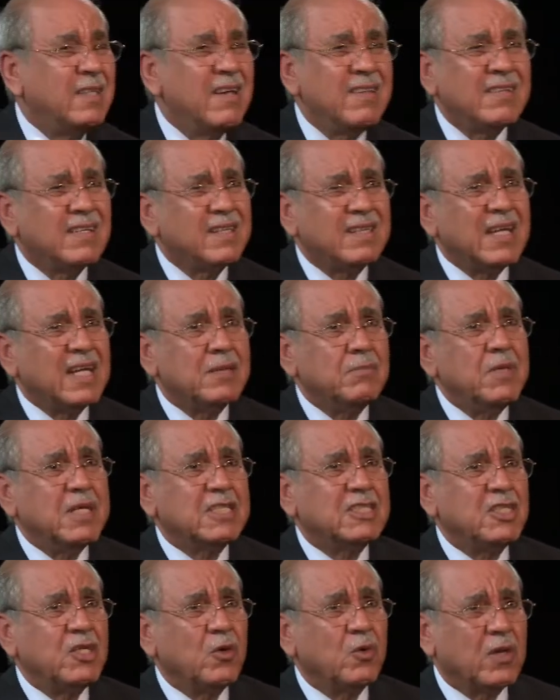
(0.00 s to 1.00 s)
is it that
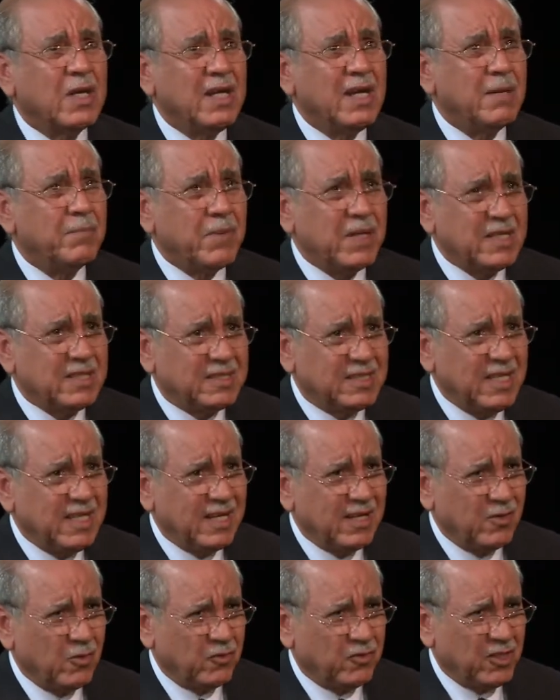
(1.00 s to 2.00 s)
makes you kill a
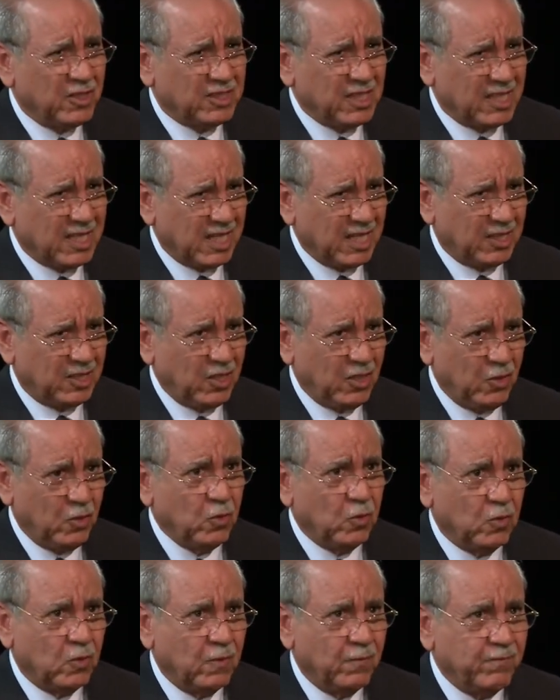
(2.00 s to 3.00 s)
Palestinian who's not a threat to
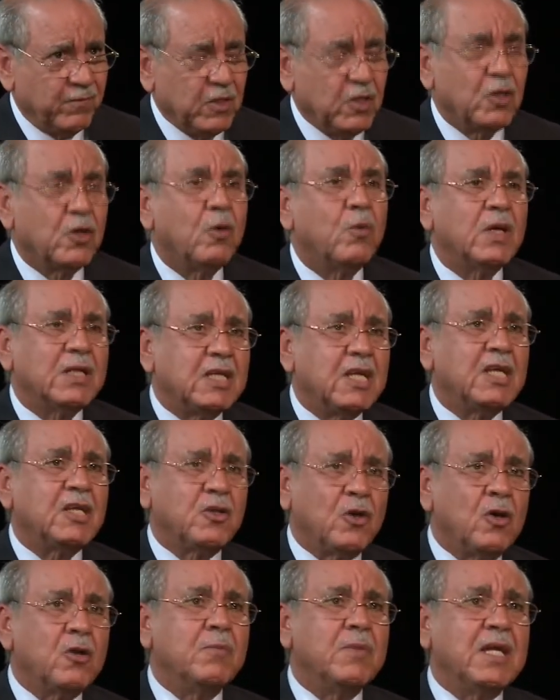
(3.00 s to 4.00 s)
you? Mm. You know what he
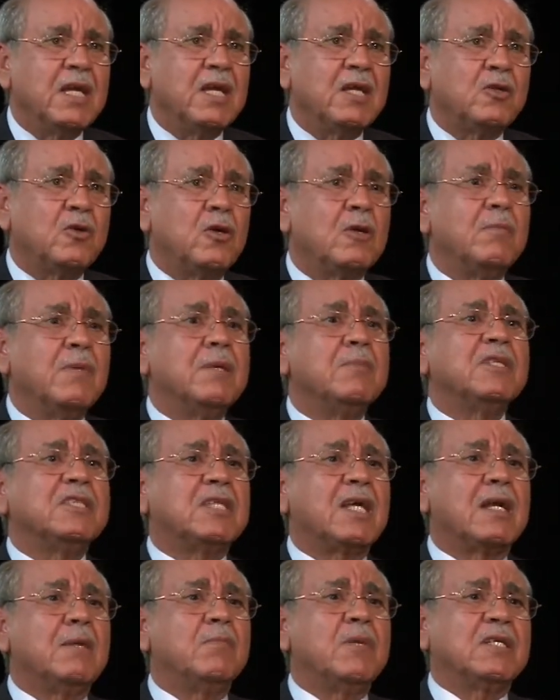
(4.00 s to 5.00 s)
told me? He what? told me,
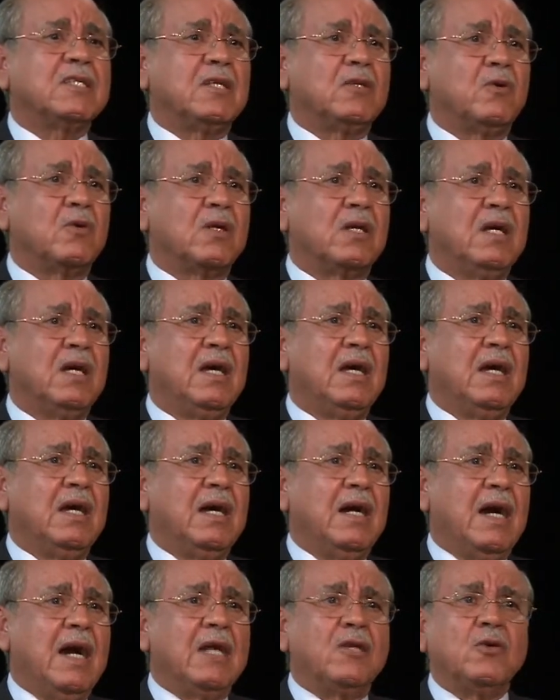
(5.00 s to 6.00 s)
Mr. Ambassador,
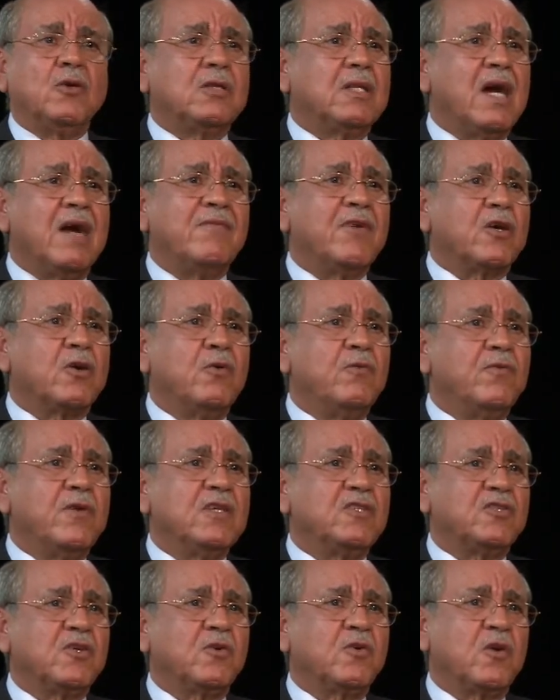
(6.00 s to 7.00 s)
I don't have a
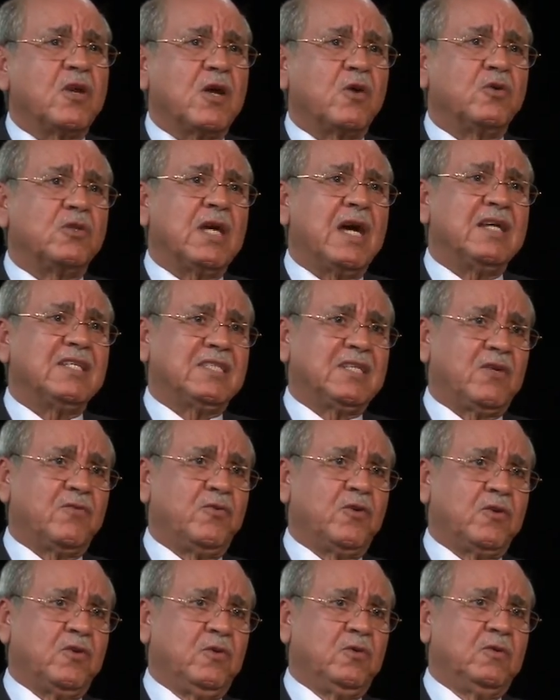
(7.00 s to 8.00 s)
convincing or a good answer
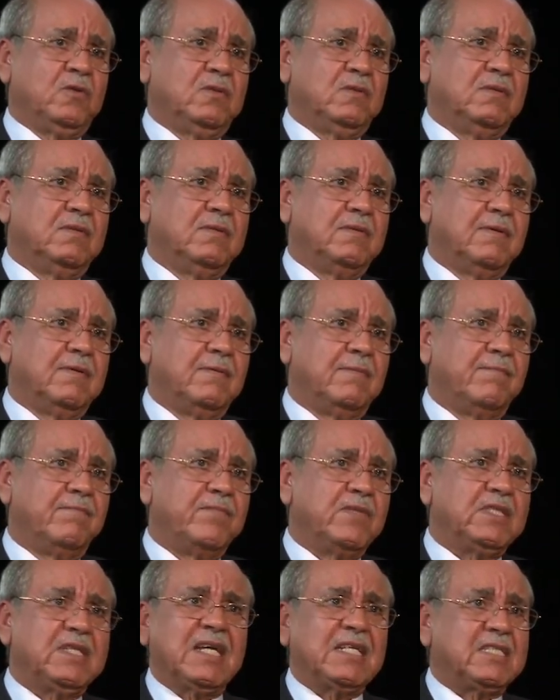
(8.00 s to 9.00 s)
for you. Ah.
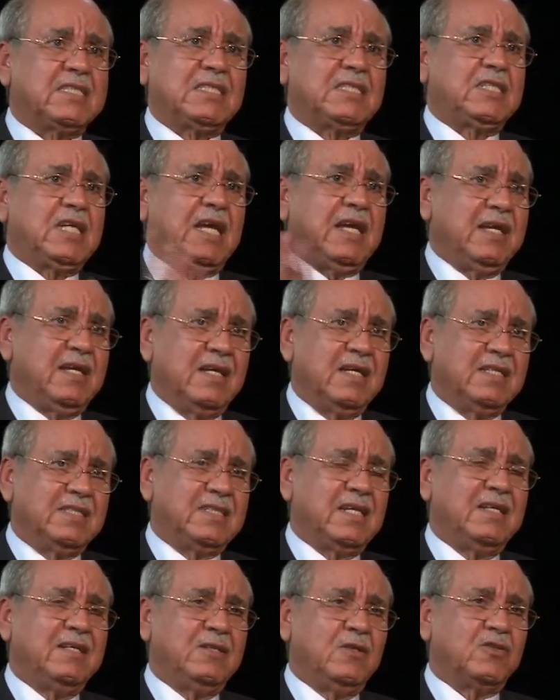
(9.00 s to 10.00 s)
Just say,
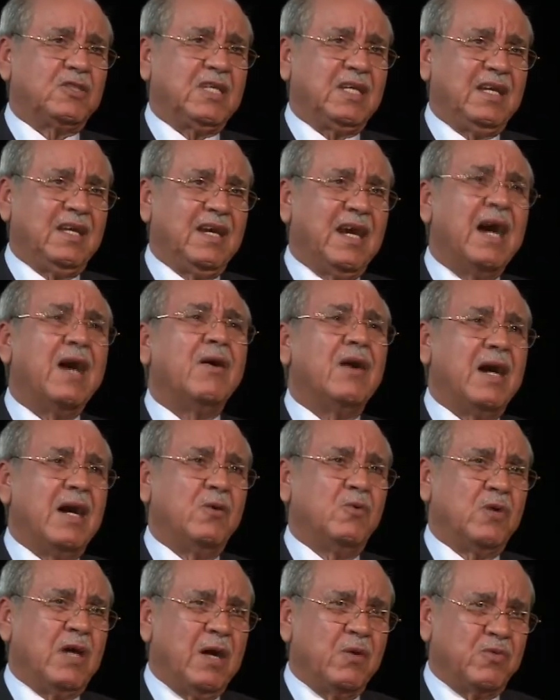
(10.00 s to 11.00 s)
say, you see how,
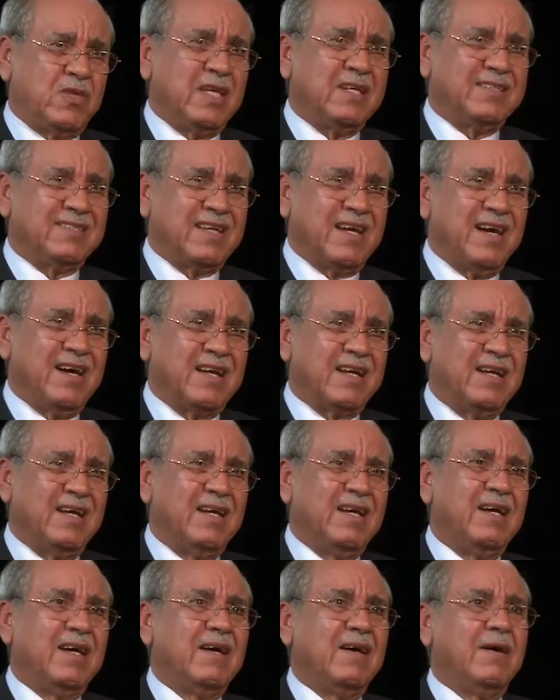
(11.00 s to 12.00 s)
how, how things are.
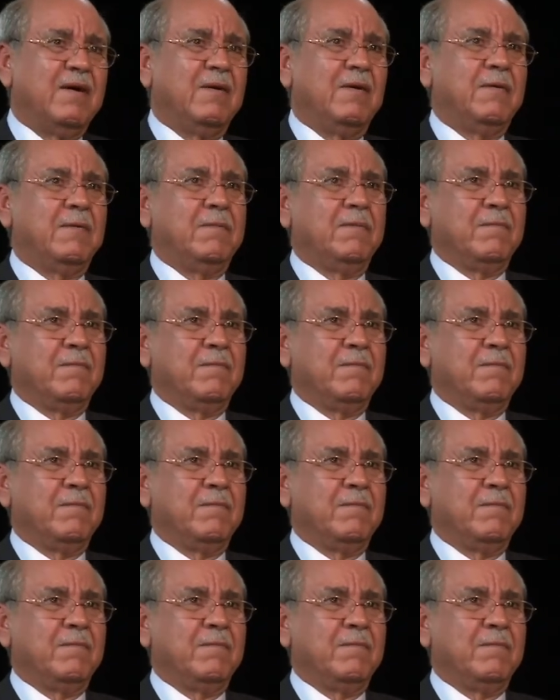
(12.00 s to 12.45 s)
Now, let